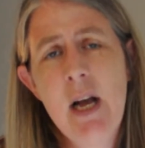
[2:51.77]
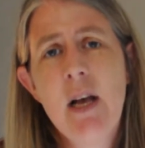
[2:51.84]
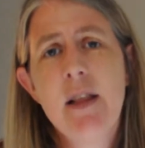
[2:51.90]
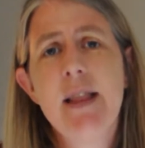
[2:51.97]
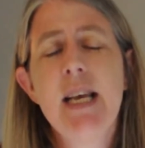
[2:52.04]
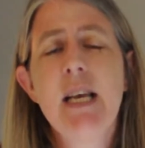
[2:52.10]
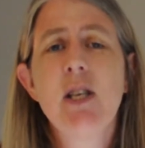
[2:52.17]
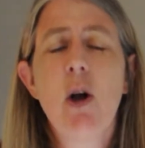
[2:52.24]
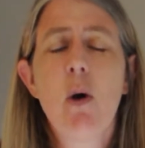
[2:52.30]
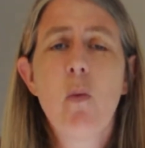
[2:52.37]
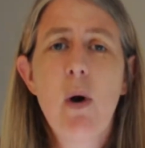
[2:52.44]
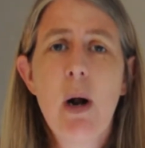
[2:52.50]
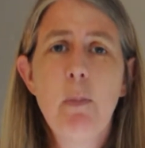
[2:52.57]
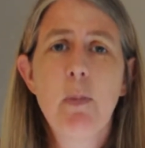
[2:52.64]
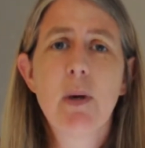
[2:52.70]
These are
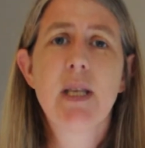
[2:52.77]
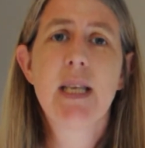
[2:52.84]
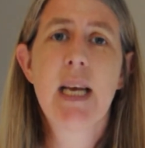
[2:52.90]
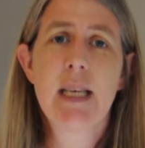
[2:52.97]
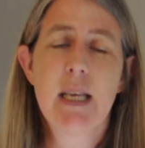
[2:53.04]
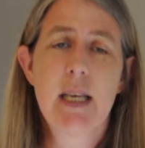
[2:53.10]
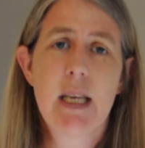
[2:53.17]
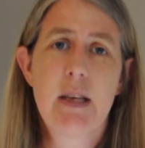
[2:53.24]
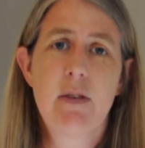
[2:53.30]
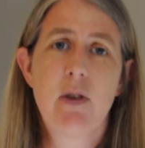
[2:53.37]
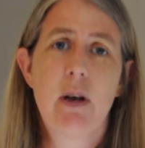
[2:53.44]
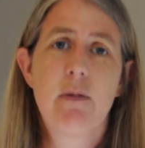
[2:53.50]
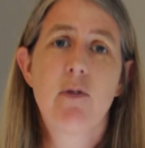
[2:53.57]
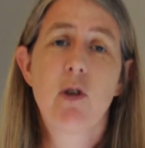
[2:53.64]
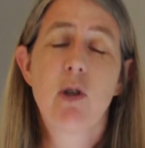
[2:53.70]
representatives
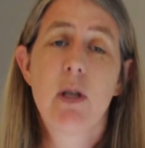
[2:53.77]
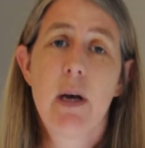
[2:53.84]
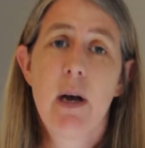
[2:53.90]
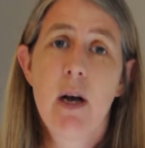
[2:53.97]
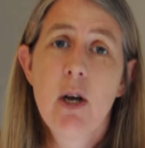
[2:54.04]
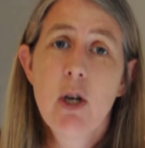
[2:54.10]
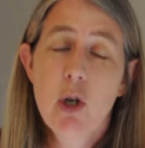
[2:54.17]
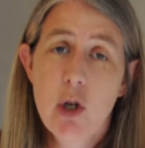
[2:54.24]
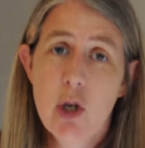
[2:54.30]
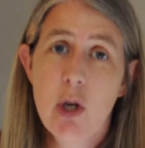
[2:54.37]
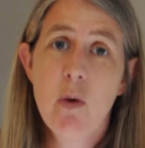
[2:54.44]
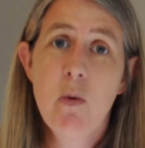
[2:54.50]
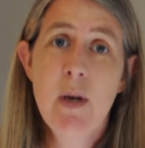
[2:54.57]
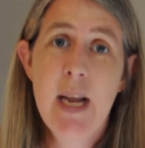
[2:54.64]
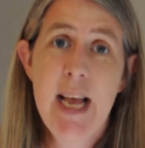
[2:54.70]
of the
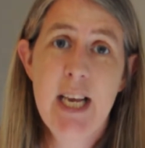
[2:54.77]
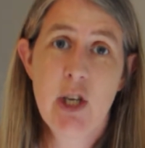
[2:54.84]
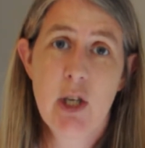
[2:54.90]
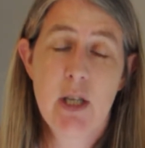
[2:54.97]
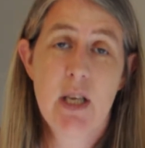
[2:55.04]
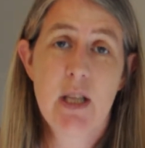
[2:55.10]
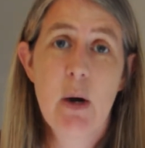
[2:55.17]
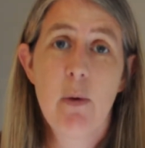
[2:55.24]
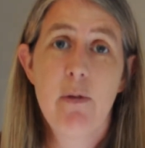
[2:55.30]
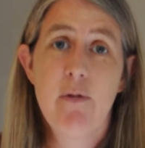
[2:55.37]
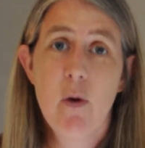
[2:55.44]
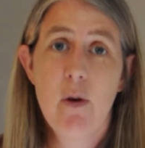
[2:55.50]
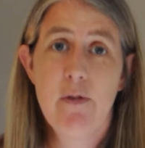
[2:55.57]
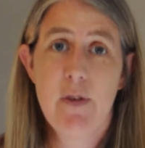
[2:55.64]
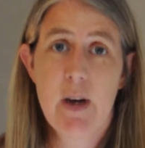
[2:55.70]
two nations that they were
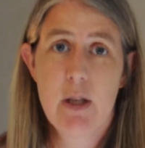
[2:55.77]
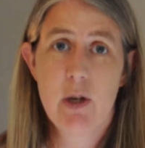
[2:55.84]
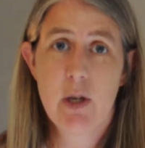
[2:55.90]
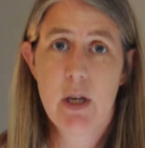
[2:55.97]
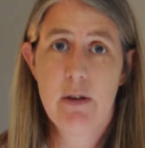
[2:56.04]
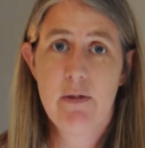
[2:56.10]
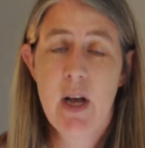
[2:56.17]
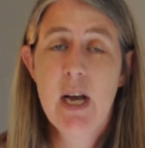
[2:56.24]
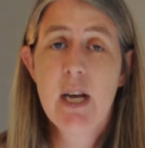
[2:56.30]
forefathers of.